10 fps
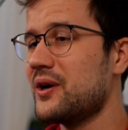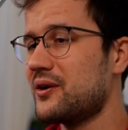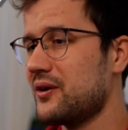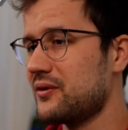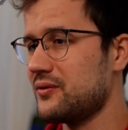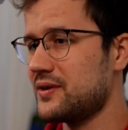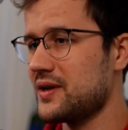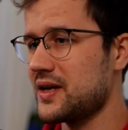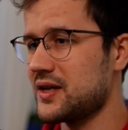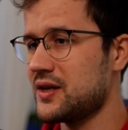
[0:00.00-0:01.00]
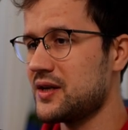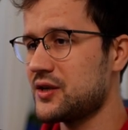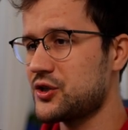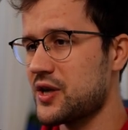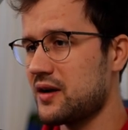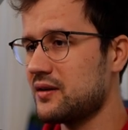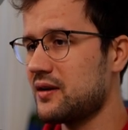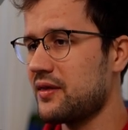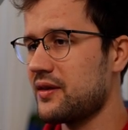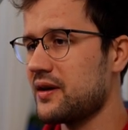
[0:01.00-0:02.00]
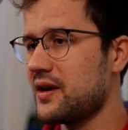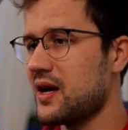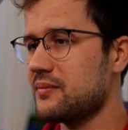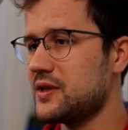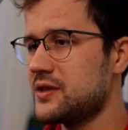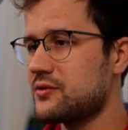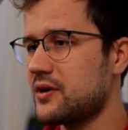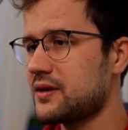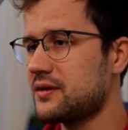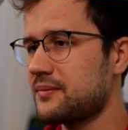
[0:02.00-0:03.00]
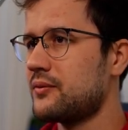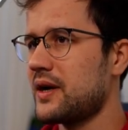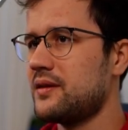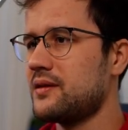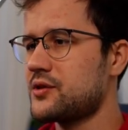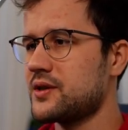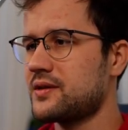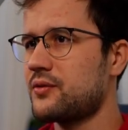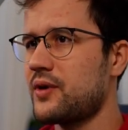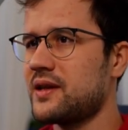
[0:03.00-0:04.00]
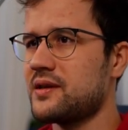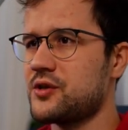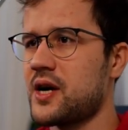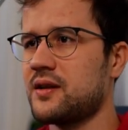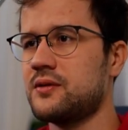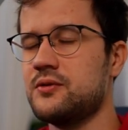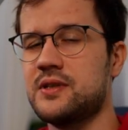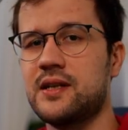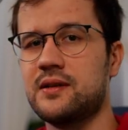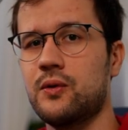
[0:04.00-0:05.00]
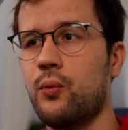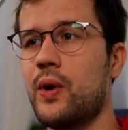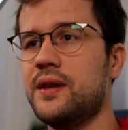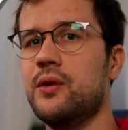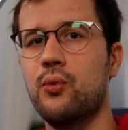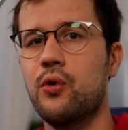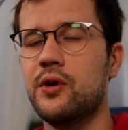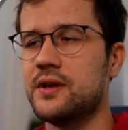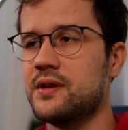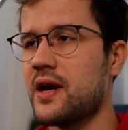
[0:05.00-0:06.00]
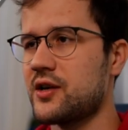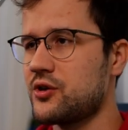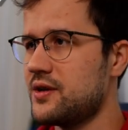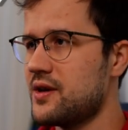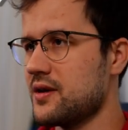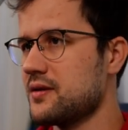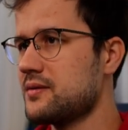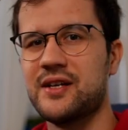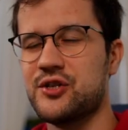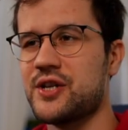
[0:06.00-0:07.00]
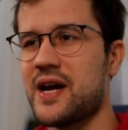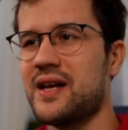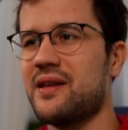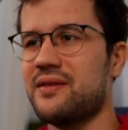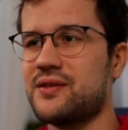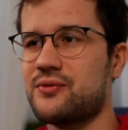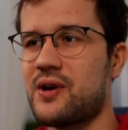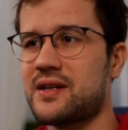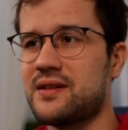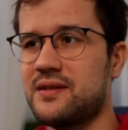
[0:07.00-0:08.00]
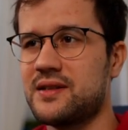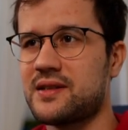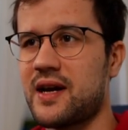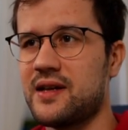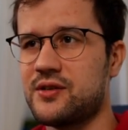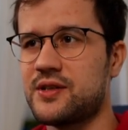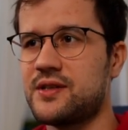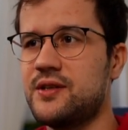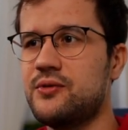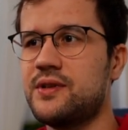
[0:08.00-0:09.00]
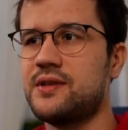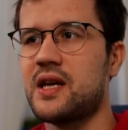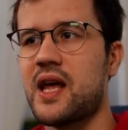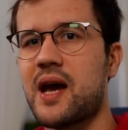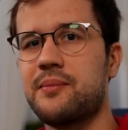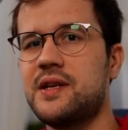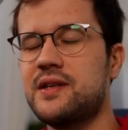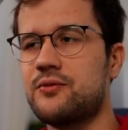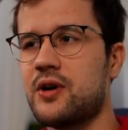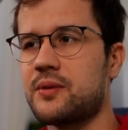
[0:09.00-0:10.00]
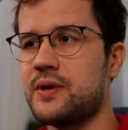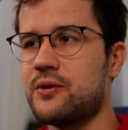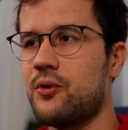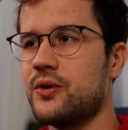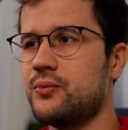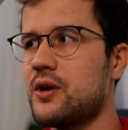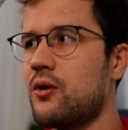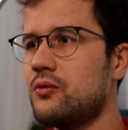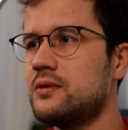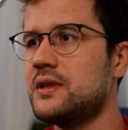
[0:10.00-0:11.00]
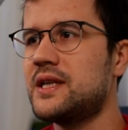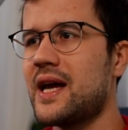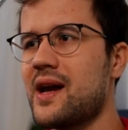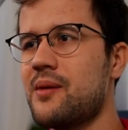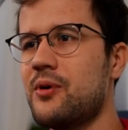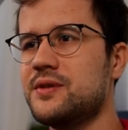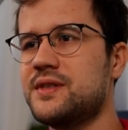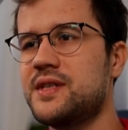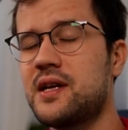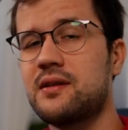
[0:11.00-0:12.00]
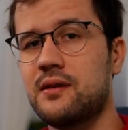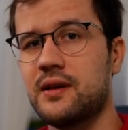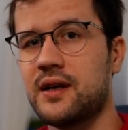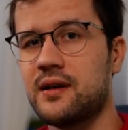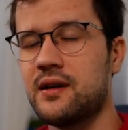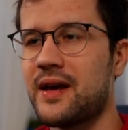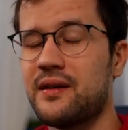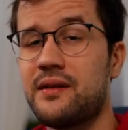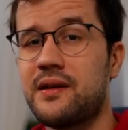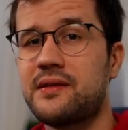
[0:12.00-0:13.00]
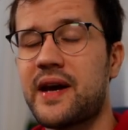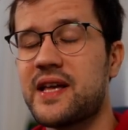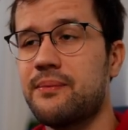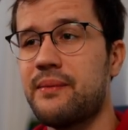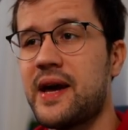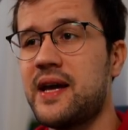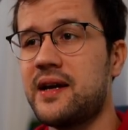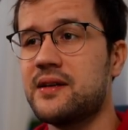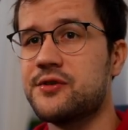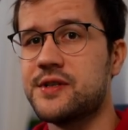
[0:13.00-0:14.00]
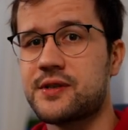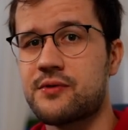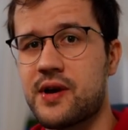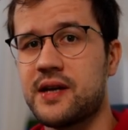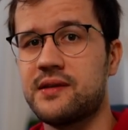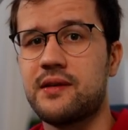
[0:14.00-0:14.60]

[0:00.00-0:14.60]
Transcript: going to say channel and then empty struct right? This just creates a channel to signal when the work is actually done. And chan and struct in this case just uses an empty struct because we only care about signaling and in this case make just creates